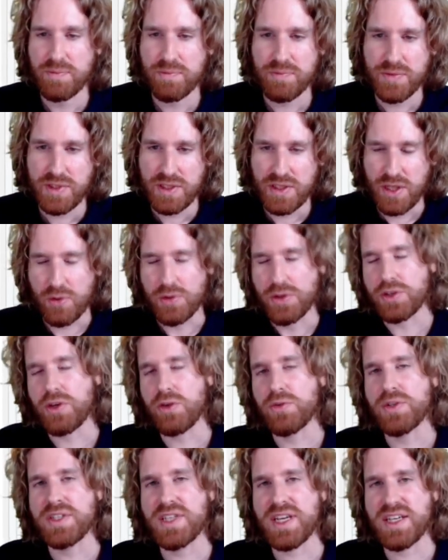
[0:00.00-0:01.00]
Now in the
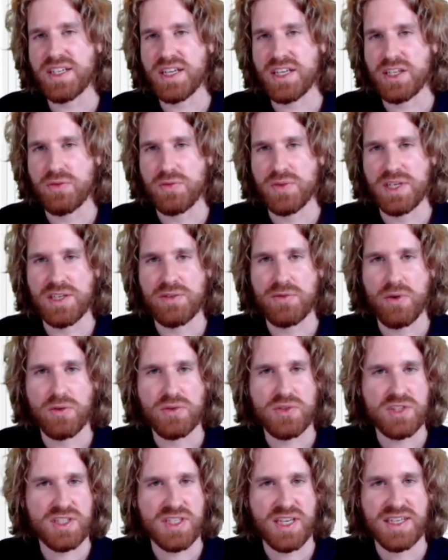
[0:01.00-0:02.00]
current data, you really won't
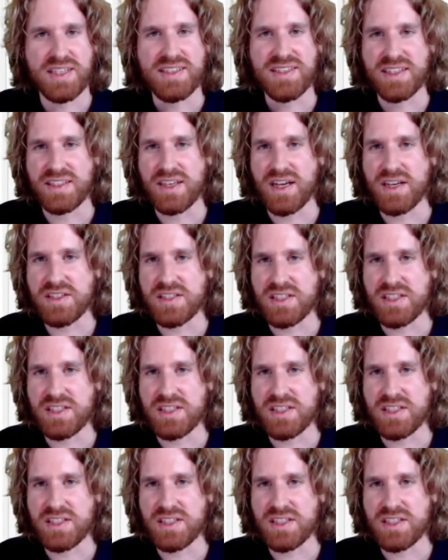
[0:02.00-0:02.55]
see anything nice here